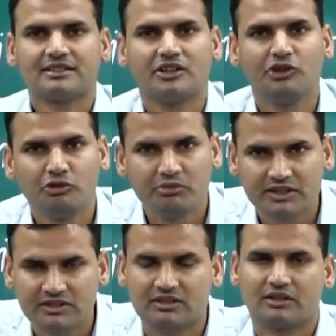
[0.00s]
the
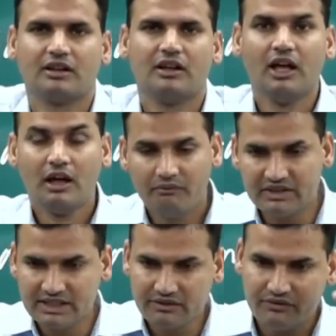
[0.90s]
humans,
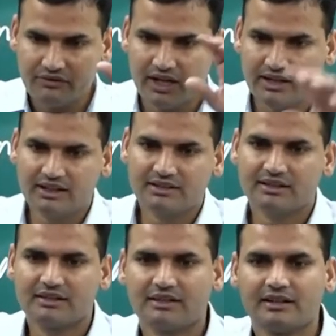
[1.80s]
which have
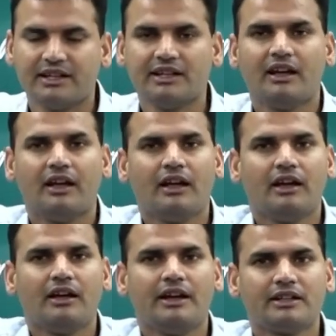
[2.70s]
unnecessarily
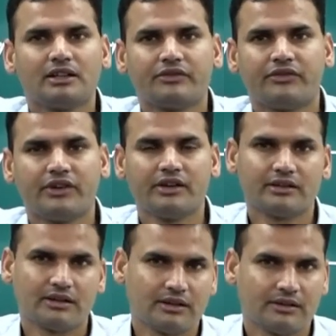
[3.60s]

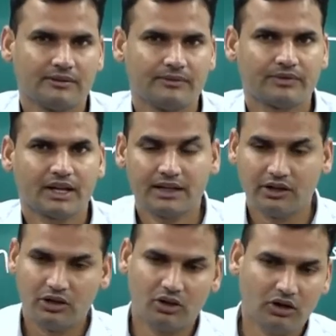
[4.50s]
interfered
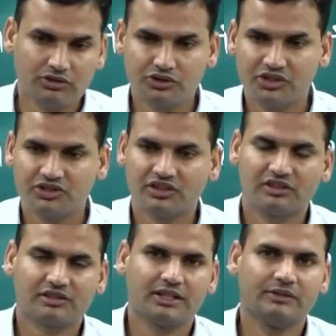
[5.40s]
and
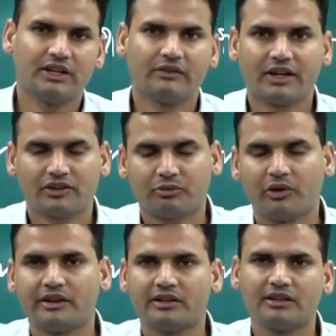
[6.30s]
non-judiciously we have
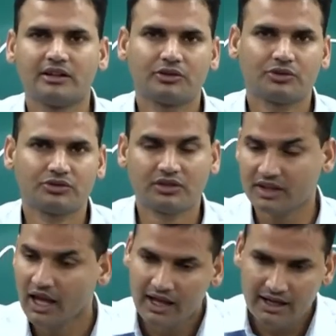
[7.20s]
exploited the
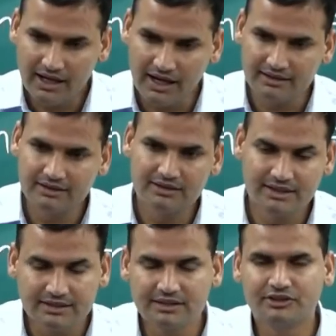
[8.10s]
resources. And
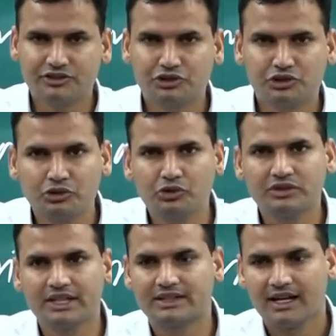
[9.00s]
yes, it's true
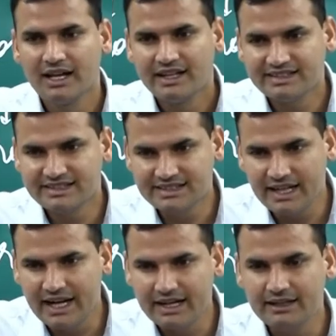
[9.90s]
that
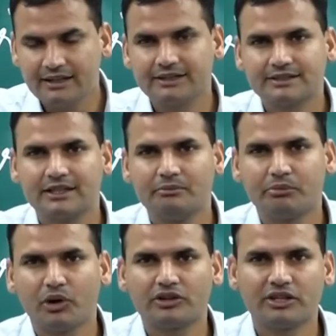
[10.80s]
sand is
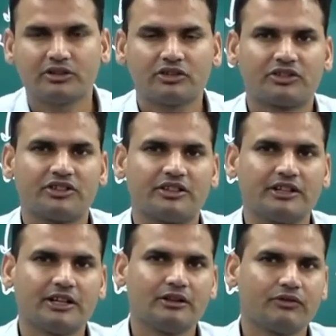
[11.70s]
important or
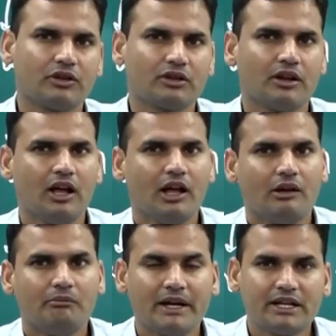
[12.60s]
critical for
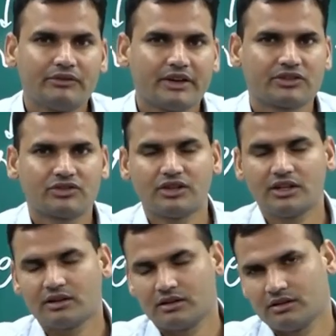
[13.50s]

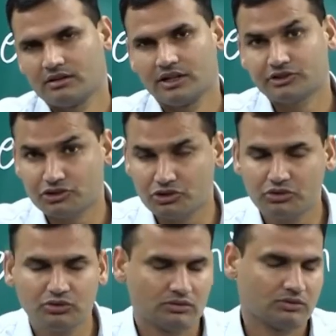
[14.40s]
manufacturing. It's
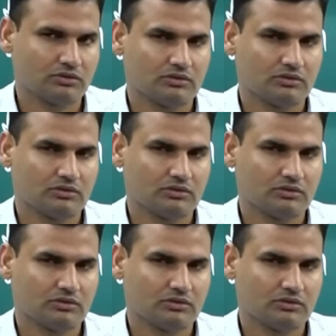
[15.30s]
true.